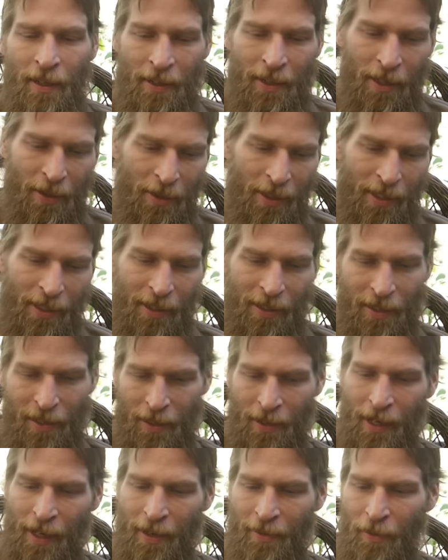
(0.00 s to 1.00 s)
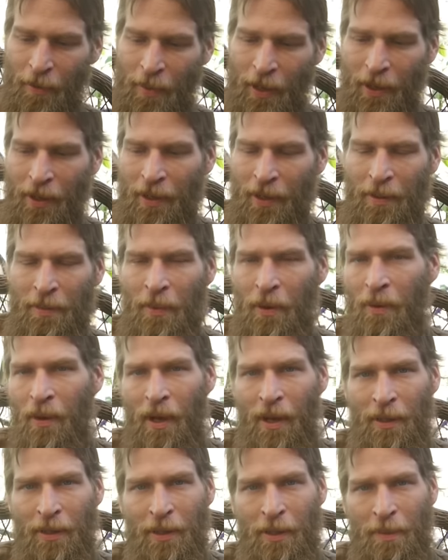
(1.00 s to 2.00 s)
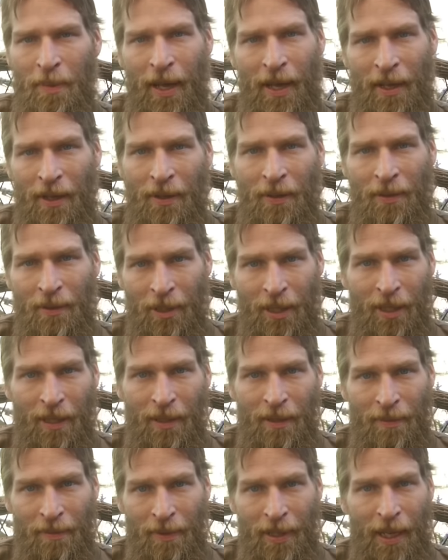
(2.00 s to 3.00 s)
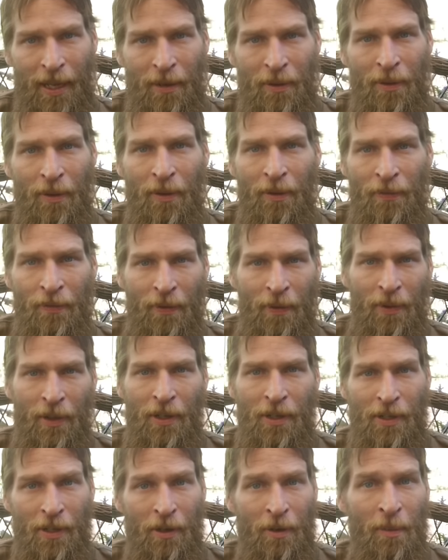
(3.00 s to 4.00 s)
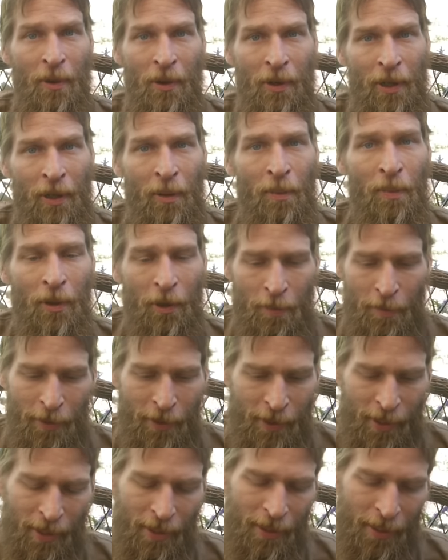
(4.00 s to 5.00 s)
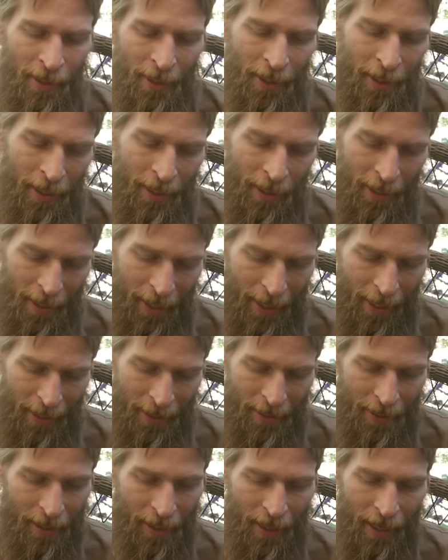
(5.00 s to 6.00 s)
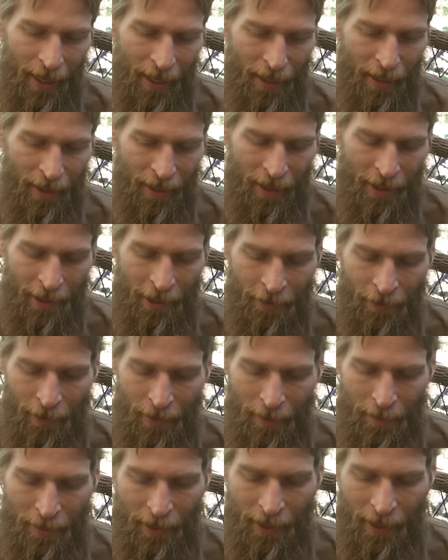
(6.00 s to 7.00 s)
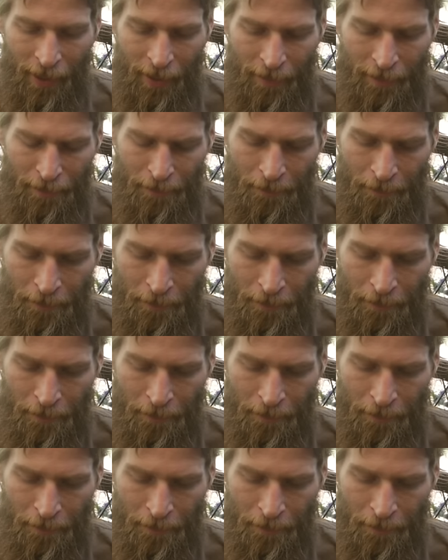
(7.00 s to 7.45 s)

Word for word: Now this is the Native American Mohawk tobacco that they grew for their ceremonial purposes, and uh, I get this from um,